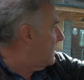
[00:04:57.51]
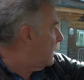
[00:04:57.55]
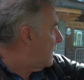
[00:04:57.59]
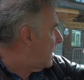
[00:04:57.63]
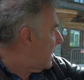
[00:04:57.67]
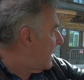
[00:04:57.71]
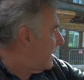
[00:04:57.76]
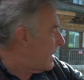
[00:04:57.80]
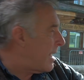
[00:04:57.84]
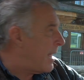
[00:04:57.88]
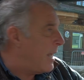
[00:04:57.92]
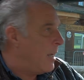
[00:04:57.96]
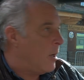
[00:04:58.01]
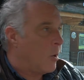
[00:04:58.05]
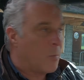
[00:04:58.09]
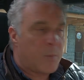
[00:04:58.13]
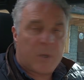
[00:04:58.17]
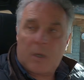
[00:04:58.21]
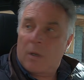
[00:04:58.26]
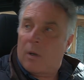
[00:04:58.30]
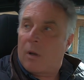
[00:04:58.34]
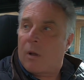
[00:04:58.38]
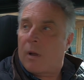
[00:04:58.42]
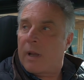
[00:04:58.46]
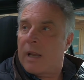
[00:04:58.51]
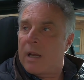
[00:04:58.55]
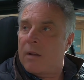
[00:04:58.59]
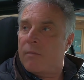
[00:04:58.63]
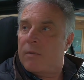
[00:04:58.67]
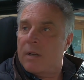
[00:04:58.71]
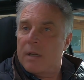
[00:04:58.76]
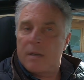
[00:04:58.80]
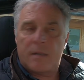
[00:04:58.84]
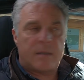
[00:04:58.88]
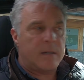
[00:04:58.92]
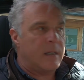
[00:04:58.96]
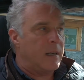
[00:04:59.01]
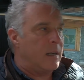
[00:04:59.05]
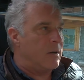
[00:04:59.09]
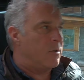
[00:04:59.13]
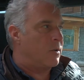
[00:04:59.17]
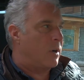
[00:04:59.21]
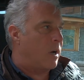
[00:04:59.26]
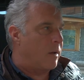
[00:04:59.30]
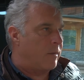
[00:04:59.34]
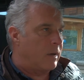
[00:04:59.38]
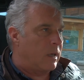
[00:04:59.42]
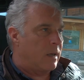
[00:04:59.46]
And that helps a lot, even in city
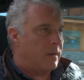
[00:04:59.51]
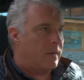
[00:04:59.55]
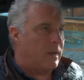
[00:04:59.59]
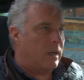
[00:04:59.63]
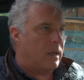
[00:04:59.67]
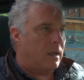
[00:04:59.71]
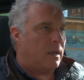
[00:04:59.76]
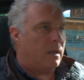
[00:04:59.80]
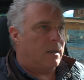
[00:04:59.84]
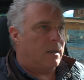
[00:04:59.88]
driving I think.